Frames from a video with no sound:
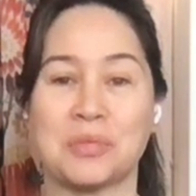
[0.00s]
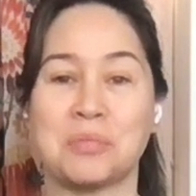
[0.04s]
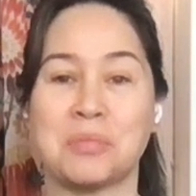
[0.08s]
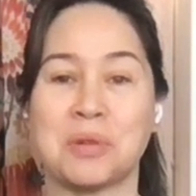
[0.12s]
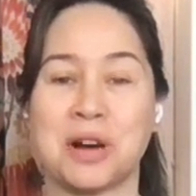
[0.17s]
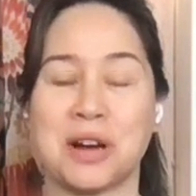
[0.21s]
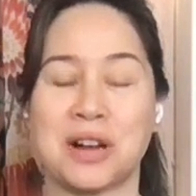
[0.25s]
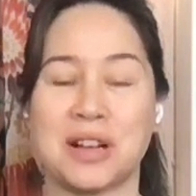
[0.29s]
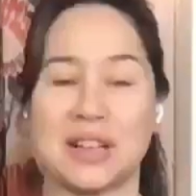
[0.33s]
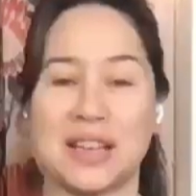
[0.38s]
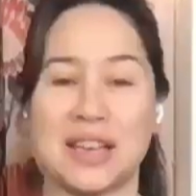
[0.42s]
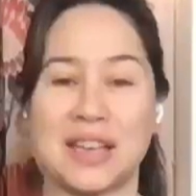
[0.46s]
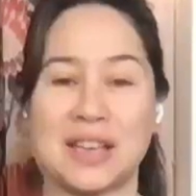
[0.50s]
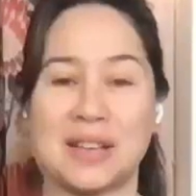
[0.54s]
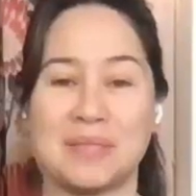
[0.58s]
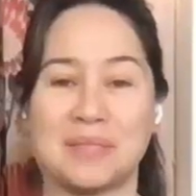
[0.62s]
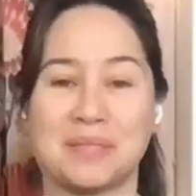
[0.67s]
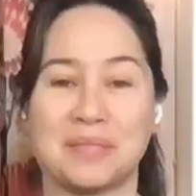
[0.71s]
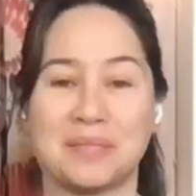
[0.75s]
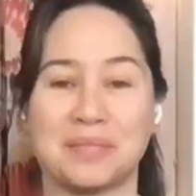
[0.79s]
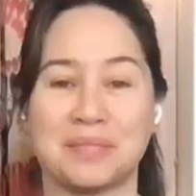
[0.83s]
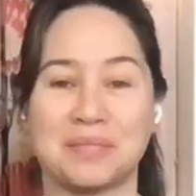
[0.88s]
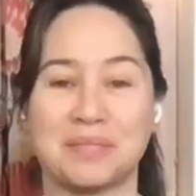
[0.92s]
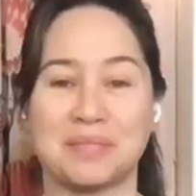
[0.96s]
own body,
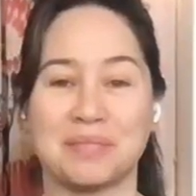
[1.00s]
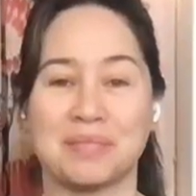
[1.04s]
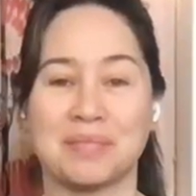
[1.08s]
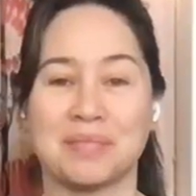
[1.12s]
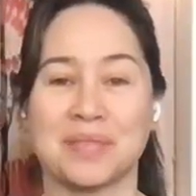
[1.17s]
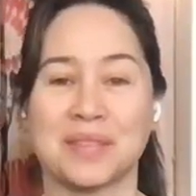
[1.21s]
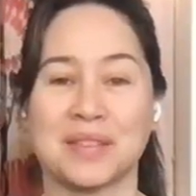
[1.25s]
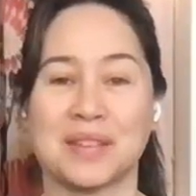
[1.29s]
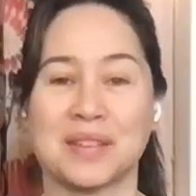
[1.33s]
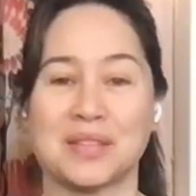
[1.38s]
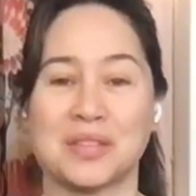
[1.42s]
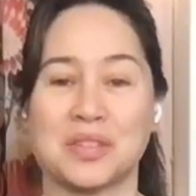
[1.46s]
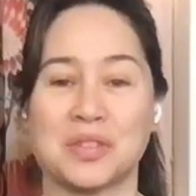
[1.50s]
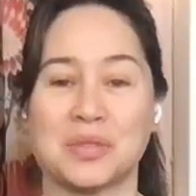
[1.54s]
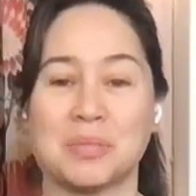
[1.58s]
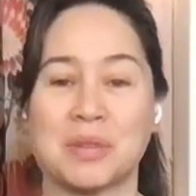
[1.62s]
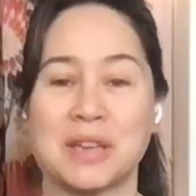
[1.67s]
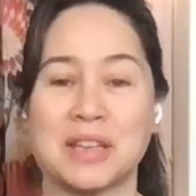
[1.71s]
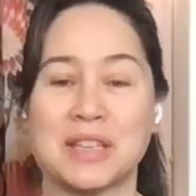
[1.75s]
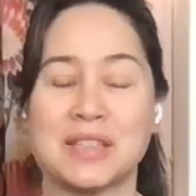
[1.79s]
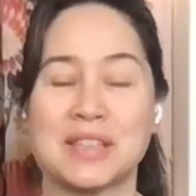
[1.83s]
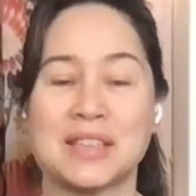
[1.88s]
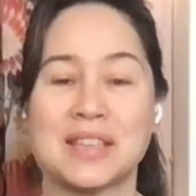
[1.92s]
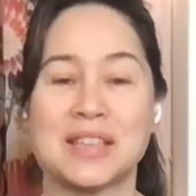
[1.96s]
which
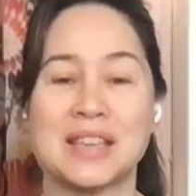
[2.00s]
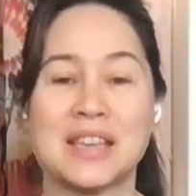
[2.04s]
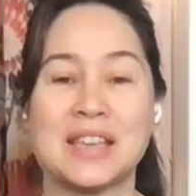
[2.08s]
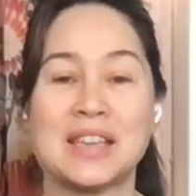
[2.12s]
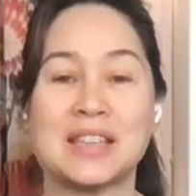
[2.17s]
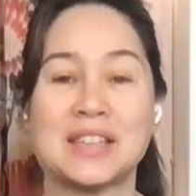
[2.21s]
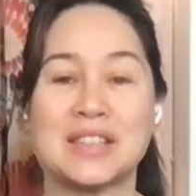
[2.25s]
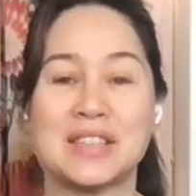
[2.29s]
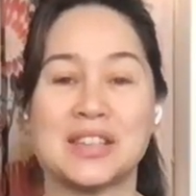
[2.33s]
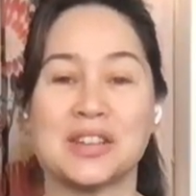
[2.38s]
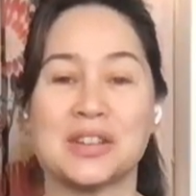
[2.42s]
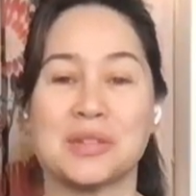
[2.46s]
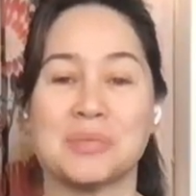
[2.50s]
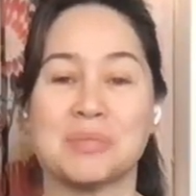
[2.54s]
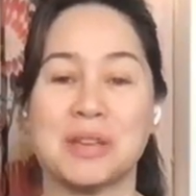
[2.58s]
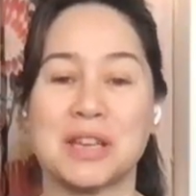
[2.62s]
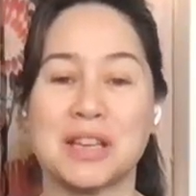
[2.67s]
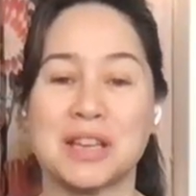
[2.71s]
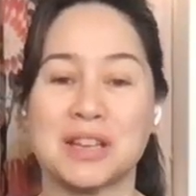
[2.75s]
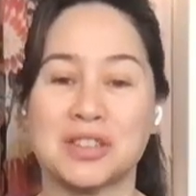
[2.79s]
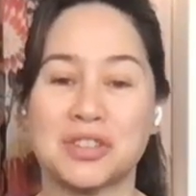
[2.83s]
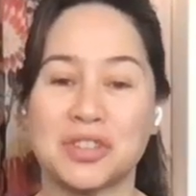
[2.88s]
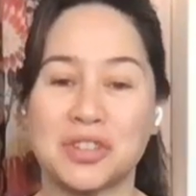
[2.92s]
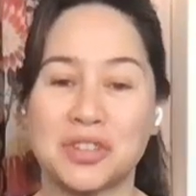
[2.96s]
makes it easier
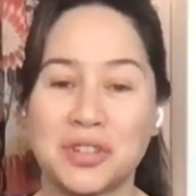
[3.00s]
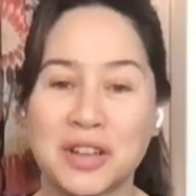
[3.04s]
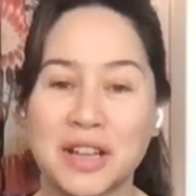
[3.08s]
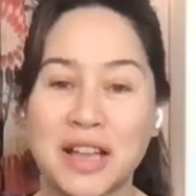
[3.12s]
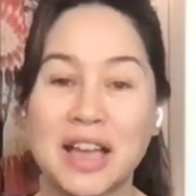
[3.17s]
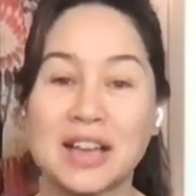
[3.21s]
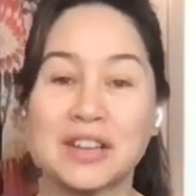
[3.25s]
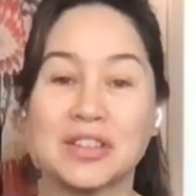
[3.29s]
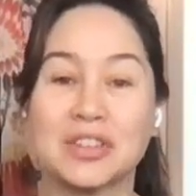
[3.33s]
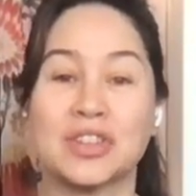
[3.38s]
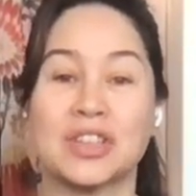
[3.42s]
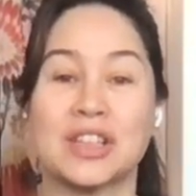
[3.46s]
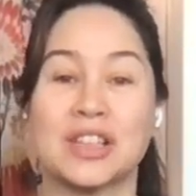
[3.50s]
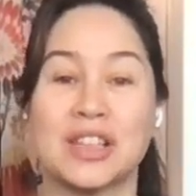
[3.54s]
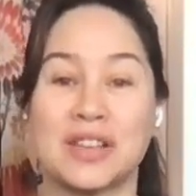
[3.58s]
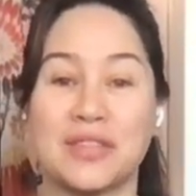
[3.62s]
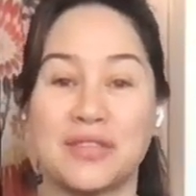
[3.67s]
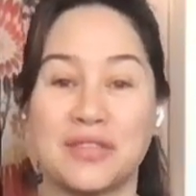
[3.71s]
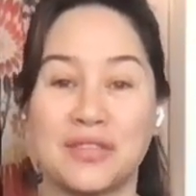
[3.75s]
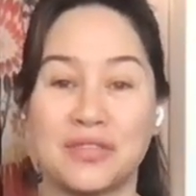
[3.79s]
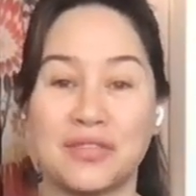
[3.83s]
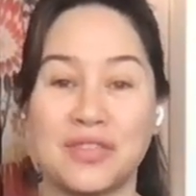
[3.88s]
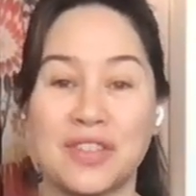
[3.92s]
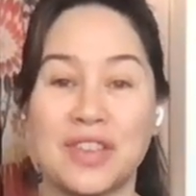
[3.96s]
because you can actually
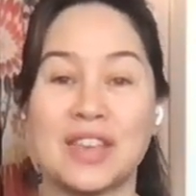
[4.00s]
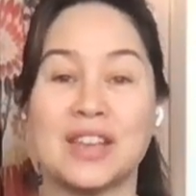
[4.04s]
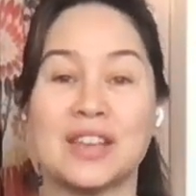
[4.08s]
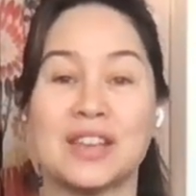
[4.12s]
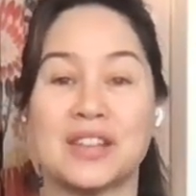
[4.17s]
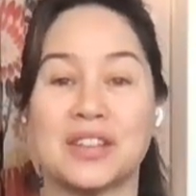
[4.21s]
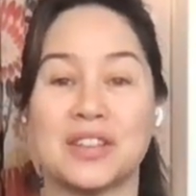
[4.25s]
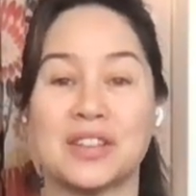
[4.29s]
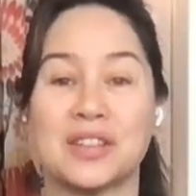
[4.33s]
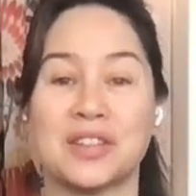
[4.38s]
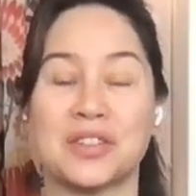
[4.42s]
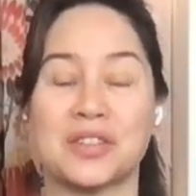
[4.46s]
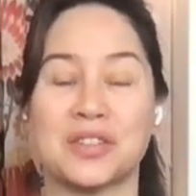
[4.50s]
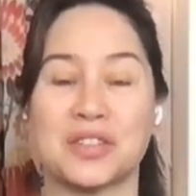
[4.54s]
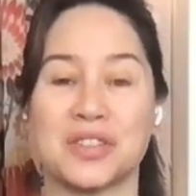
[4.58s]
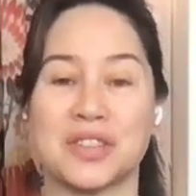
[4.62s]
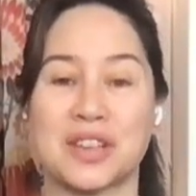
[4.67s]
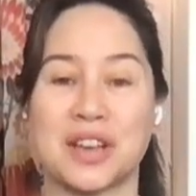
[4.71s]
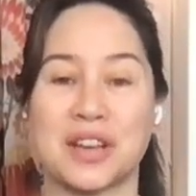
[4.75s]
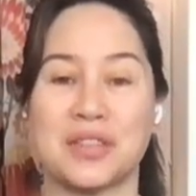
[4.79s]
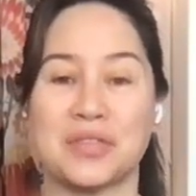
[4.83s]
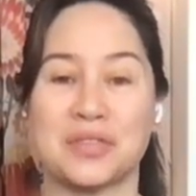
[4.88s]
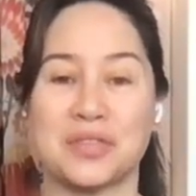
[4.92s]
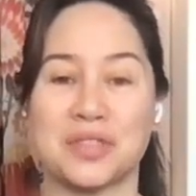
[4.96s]
feel
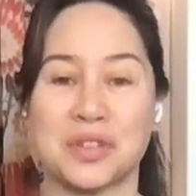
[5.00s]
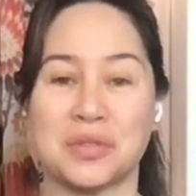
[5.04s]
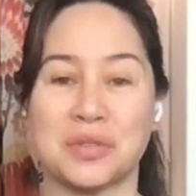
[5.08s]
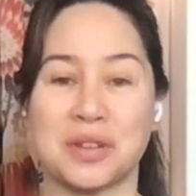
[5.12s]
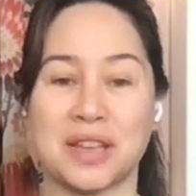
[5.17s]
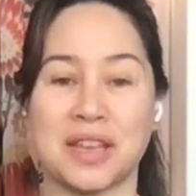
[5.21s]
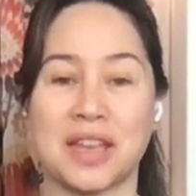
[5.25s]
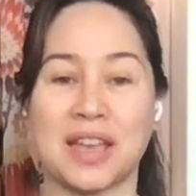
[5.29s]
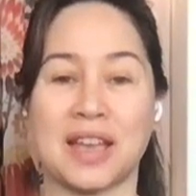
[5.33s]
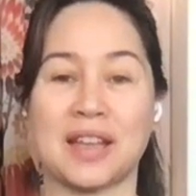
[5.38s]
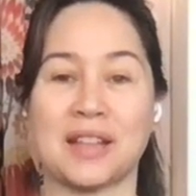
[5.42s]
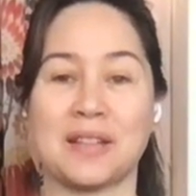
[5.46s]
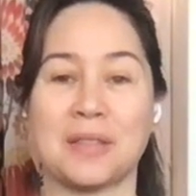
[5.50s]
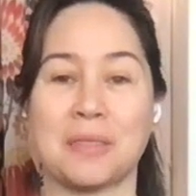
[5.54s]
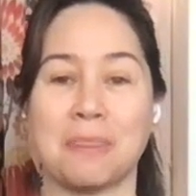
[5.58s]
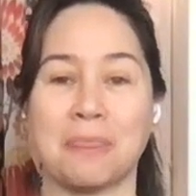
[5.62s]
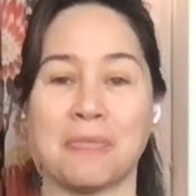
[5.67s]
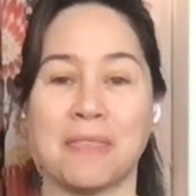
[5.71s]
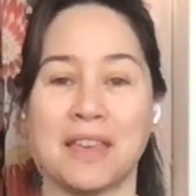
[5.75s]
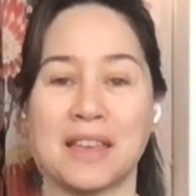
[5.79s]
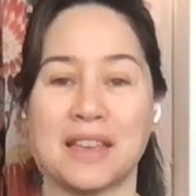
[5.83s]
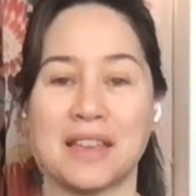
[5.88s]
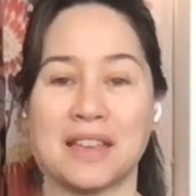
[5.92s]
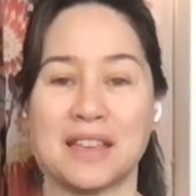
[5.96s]
yourself doing it.
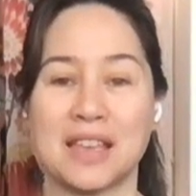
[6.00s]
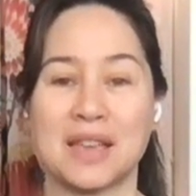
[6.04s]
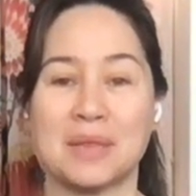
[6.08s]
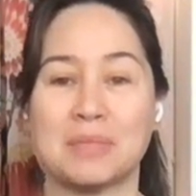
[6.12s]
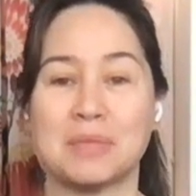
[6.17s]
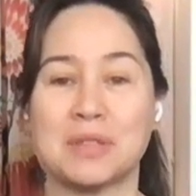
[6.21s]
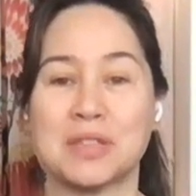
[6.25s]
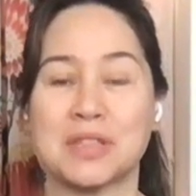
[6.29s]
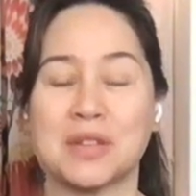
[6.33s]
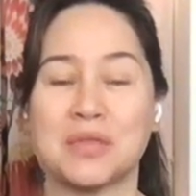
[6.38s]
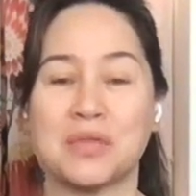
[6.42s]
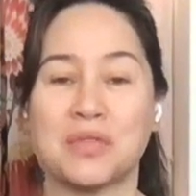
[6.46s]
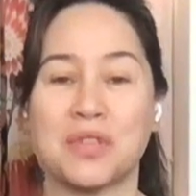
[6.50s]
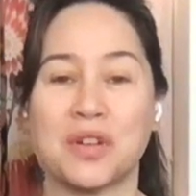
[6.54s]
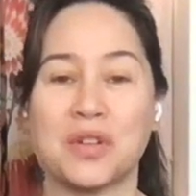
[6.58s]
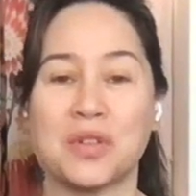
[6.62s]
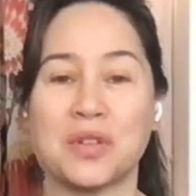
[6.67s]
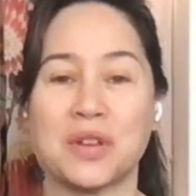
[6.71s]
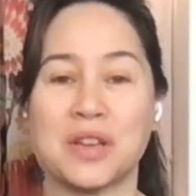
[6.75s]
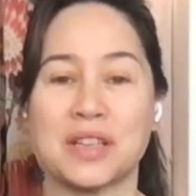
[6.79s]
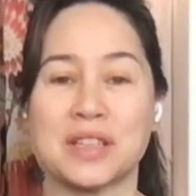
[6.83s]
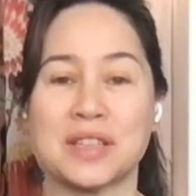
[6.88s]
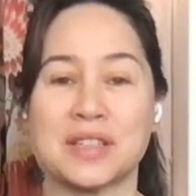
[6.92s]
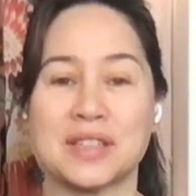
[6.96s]
Keeps the
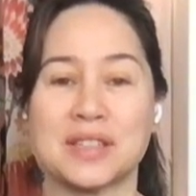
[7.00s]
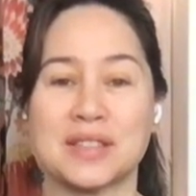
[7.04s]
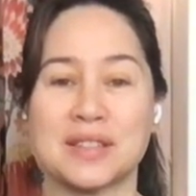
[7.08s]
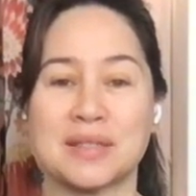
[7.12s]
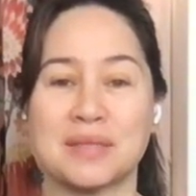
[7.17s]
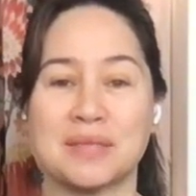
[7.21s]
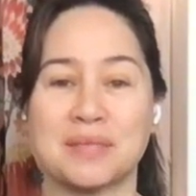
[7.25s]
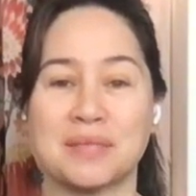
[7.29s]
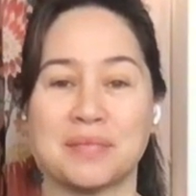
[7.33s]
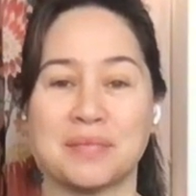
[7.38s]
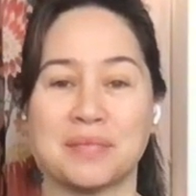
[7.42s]
focus.